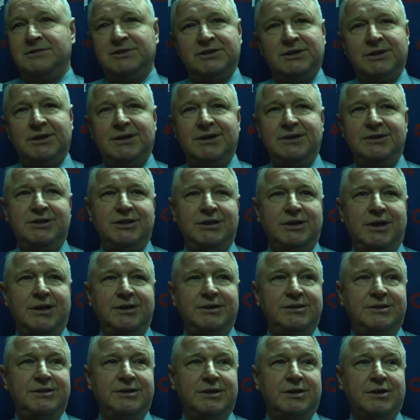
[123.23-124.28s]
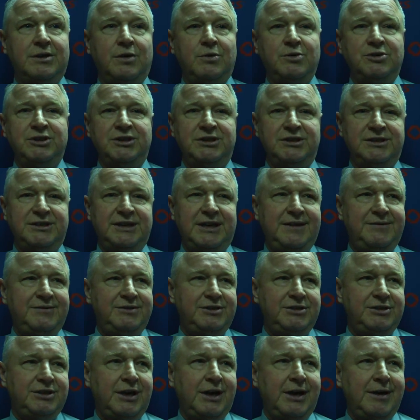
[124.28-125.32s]
So it's the coaching staff's
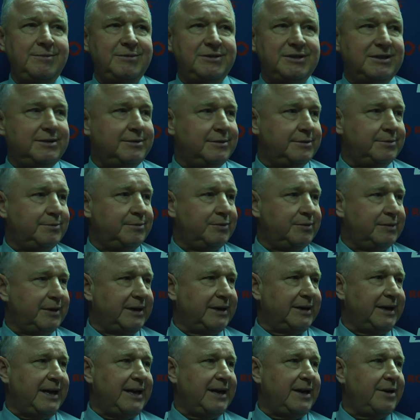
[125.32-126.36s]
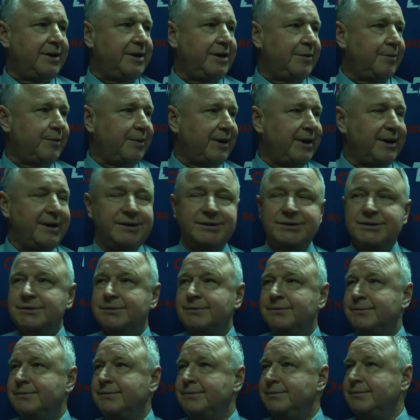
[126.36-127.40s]
job to bring that out of your players.
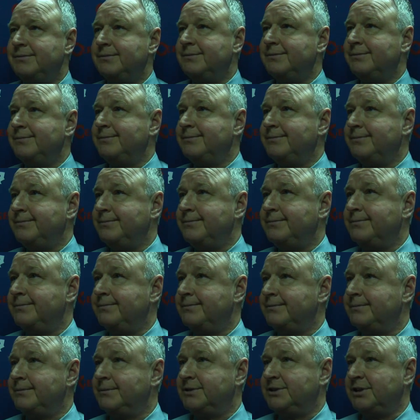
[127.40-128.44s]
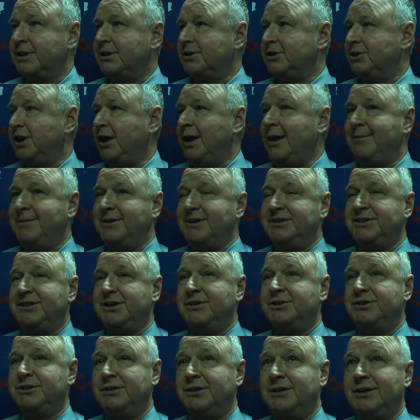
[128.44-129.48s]
It's our job, and it's
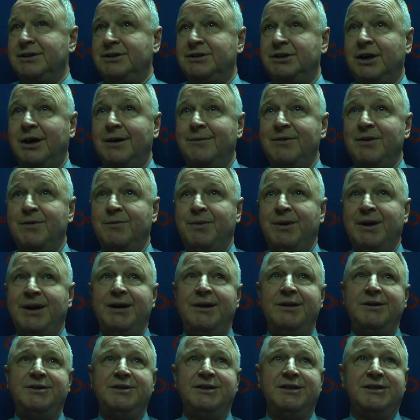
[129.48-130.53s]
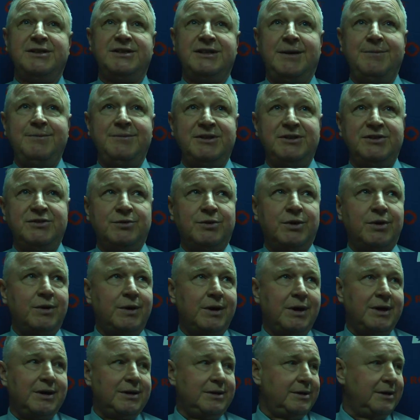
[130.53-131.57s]
the job of the player to accept his
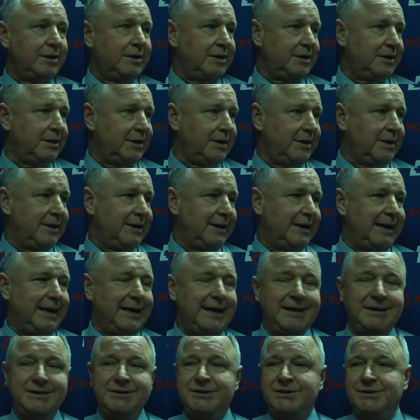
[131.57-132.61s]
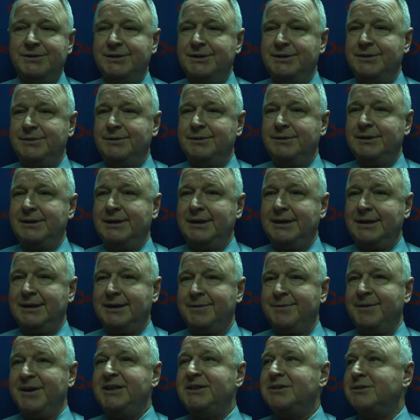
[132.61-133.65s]
role and to
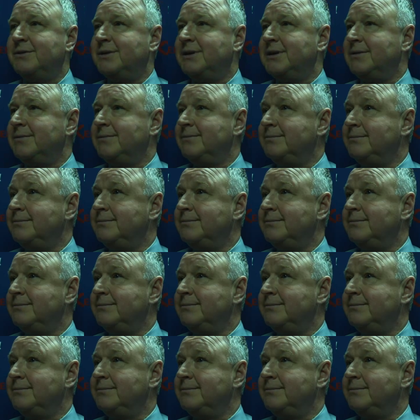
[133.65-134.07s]
commit to it.